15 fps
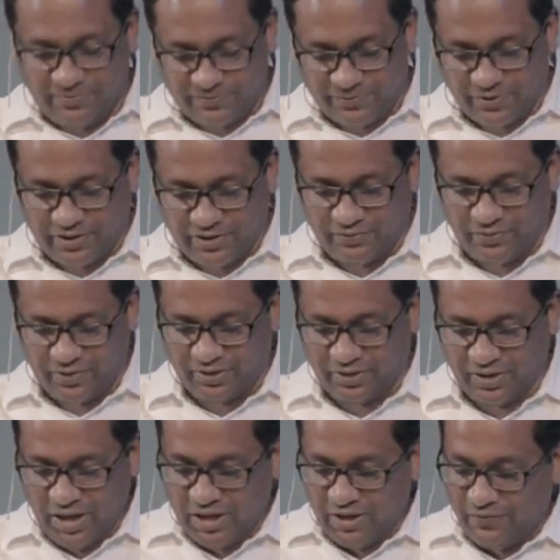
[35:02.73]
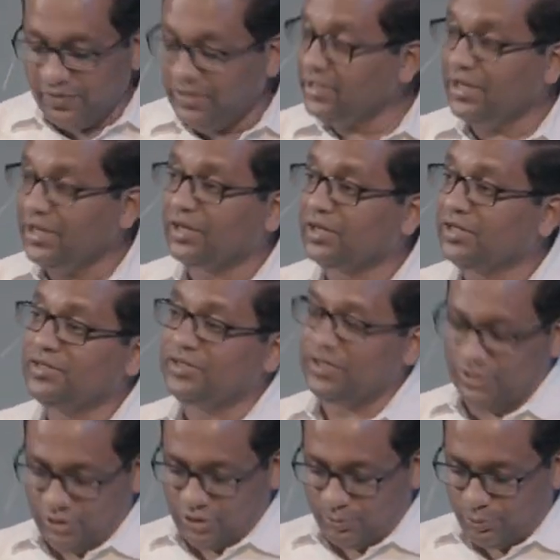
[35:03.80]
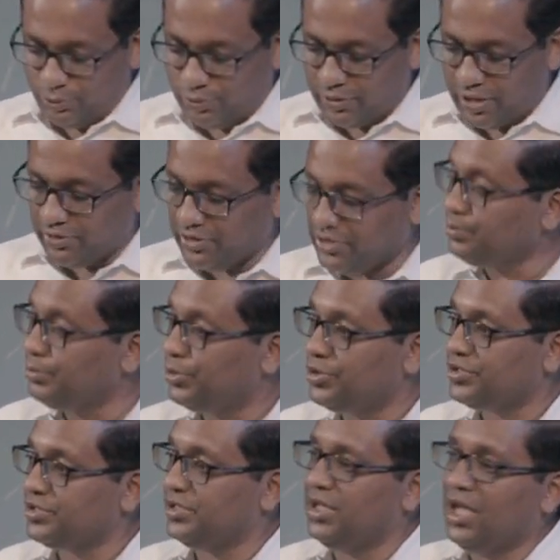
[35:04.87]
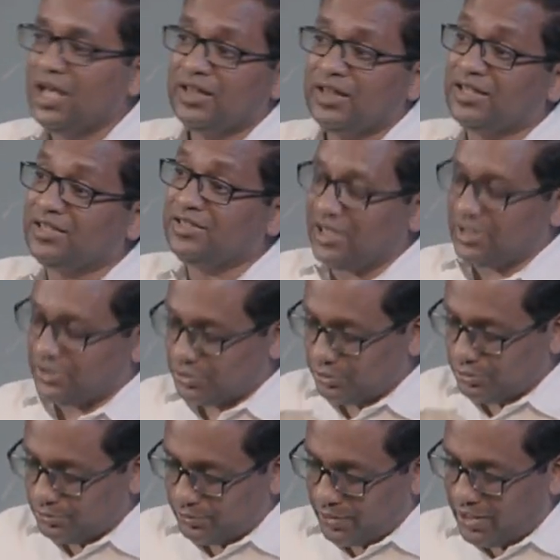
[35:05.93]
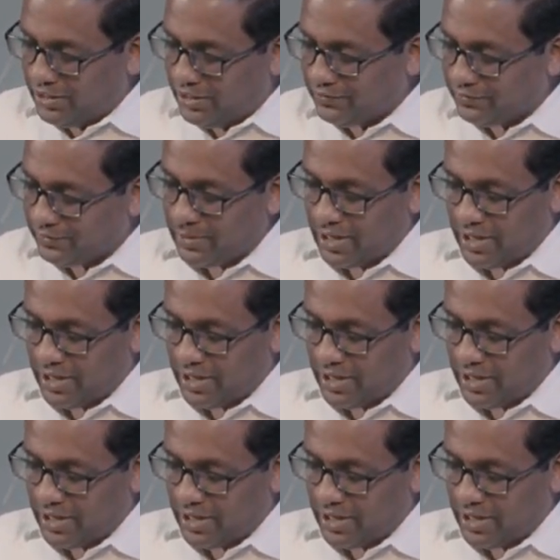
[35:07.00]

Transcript: mercy like gentle rain from heaven, we would be utterly lost